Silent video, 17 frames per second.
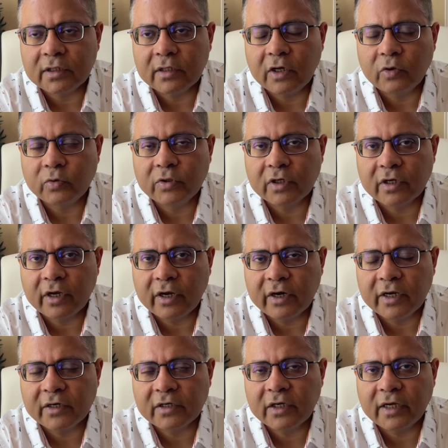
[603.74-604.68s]
Now, the
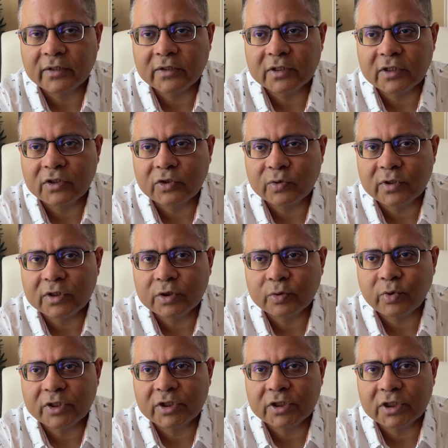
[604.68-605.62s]
correct answer to this
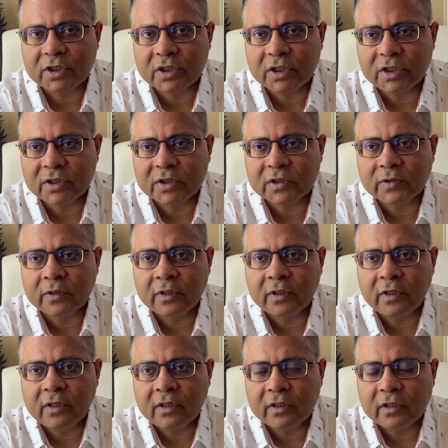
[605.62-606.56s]
question is
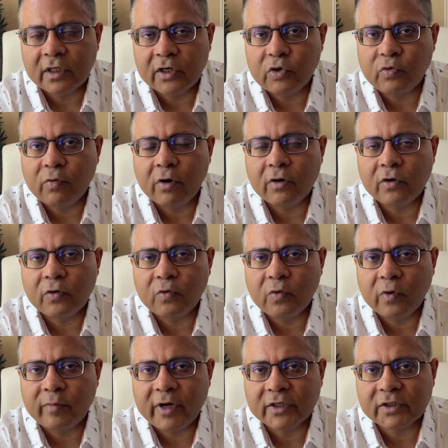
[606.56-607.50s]
that you want to do
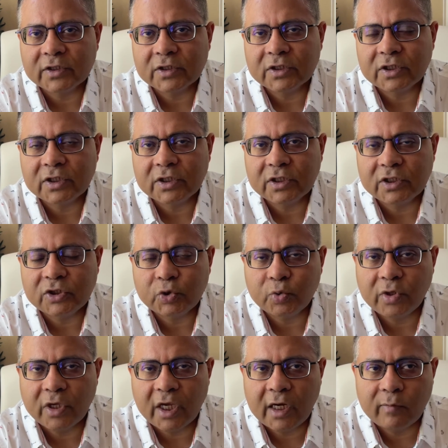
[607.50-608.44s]
a master's degree to
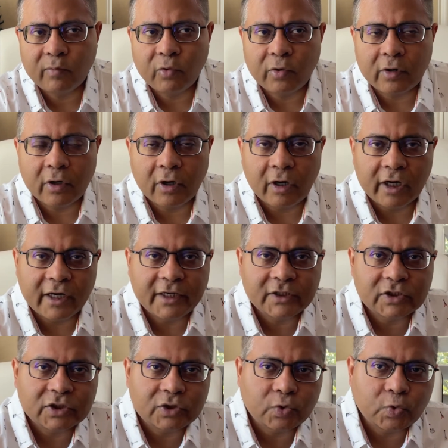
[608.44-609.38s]
gain more
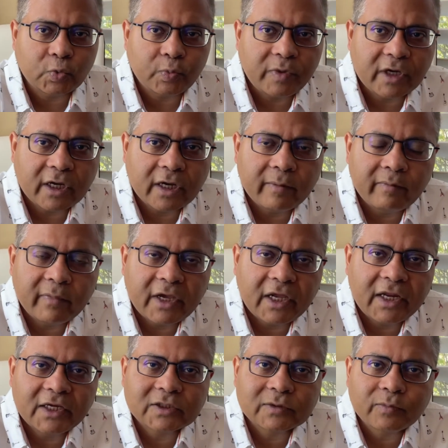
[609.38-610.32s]
knowledge, to become
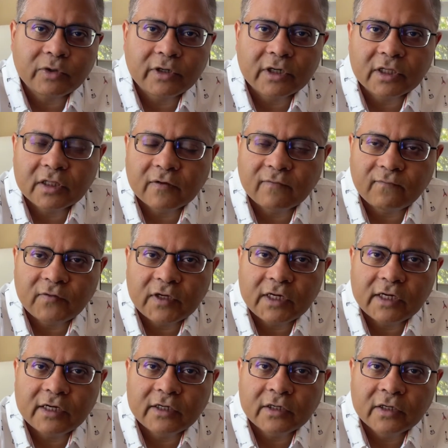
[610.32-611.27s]
an expert in the
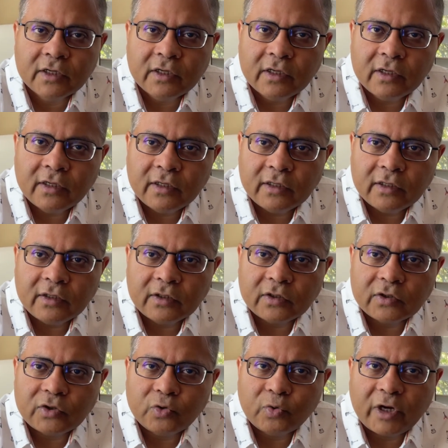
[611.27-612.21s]
field,
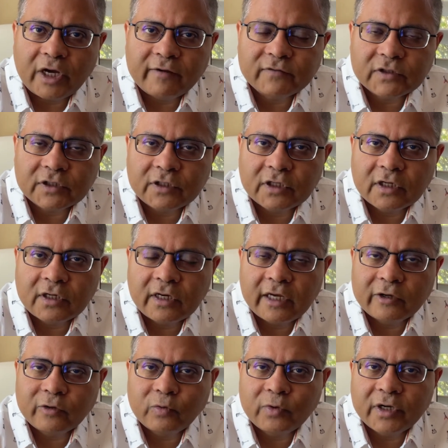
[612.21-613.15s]
you have certain
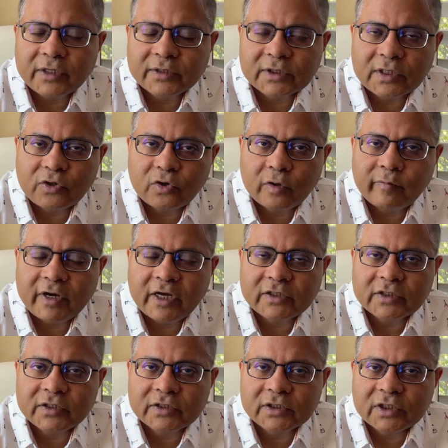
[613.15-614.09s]
lacunas in your
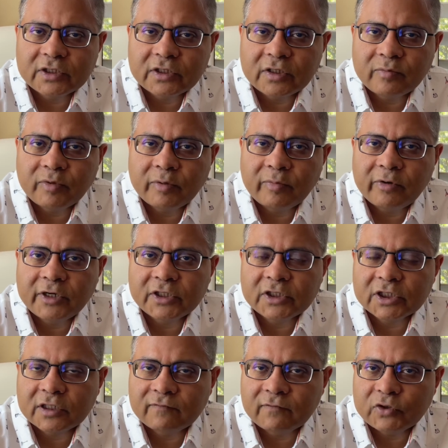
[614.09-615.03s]
bachelor's degree
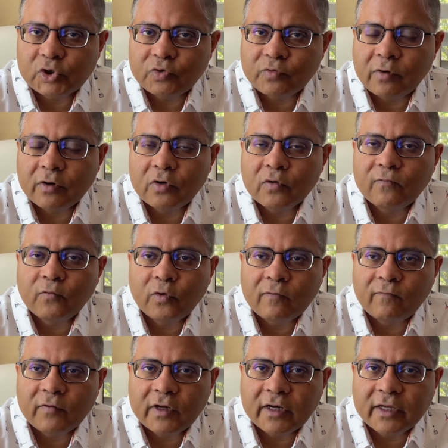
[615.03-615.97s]
preparation which you want to
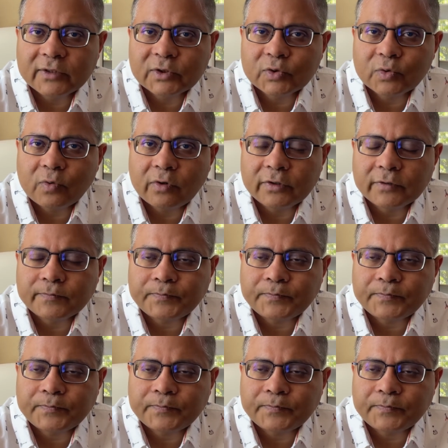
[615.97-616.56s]
fulfill and so on